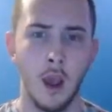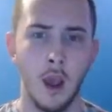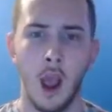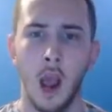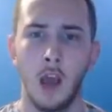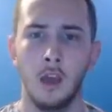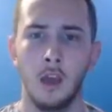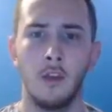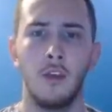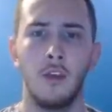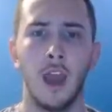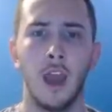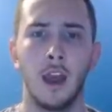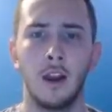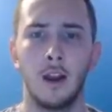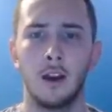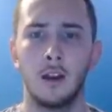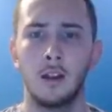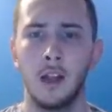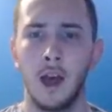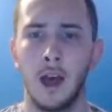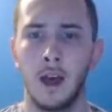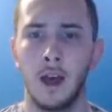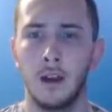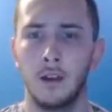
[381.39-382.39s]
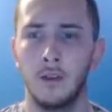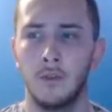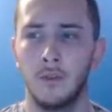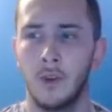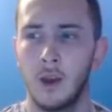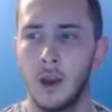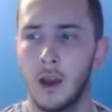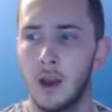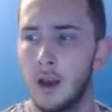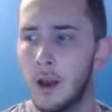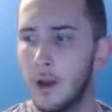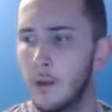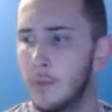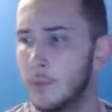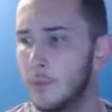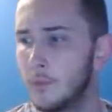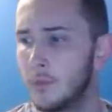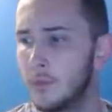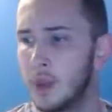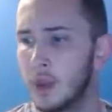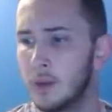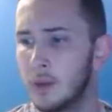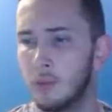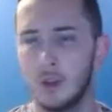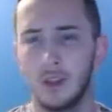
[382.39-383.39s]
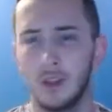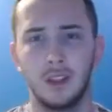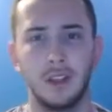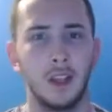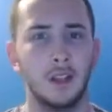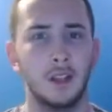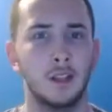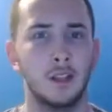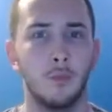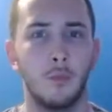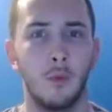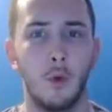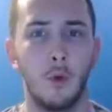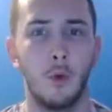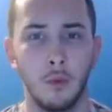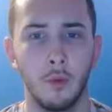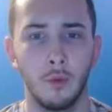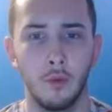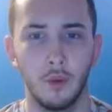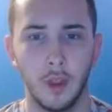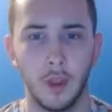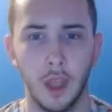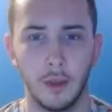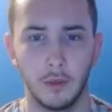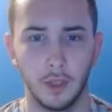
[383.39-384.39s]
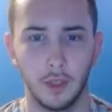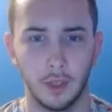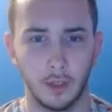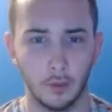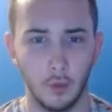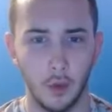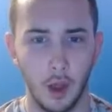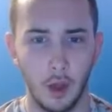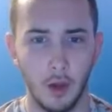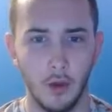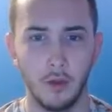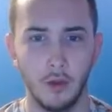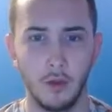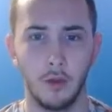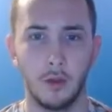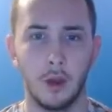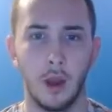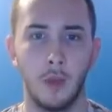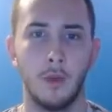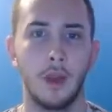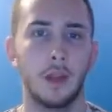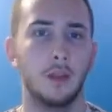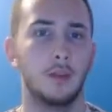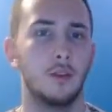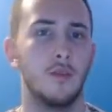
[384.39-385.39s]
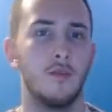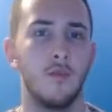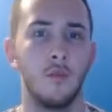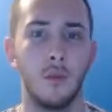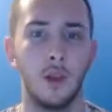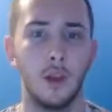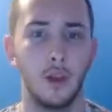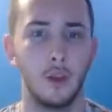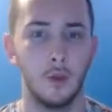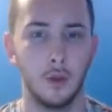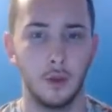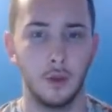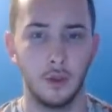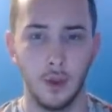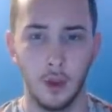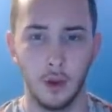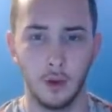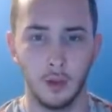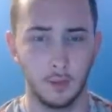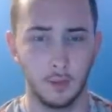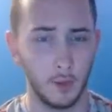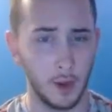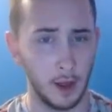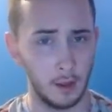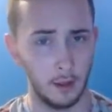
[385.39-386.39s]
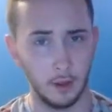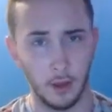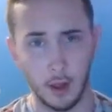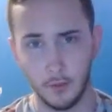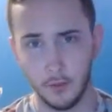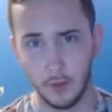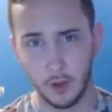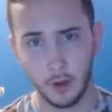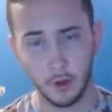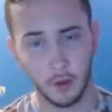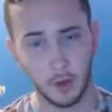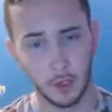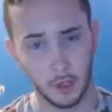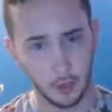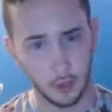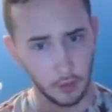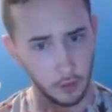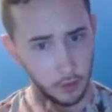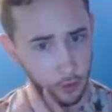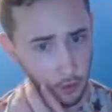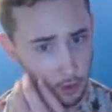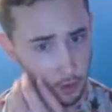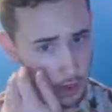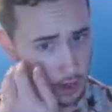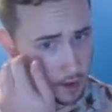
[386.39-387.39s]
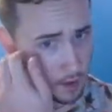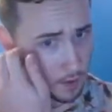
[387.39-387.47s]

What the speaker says: Then they added a lot of like PlayStation Portable games as well. I'm not too familiar with those, but I love the original three.